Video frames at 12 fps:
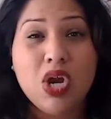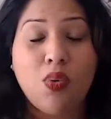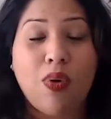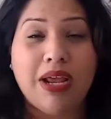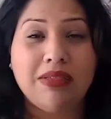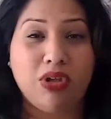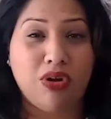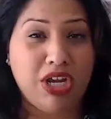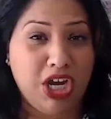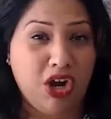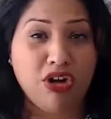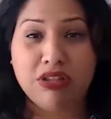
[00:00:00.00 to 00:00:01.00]
right? They're
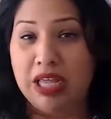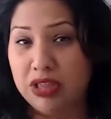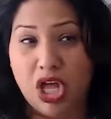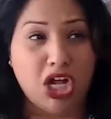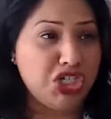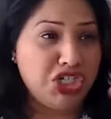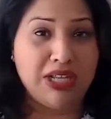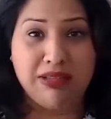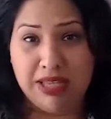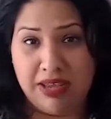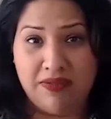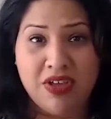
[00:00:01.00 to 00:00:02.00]
here, they launch, they
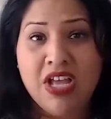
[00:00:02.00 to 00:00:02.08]
leave.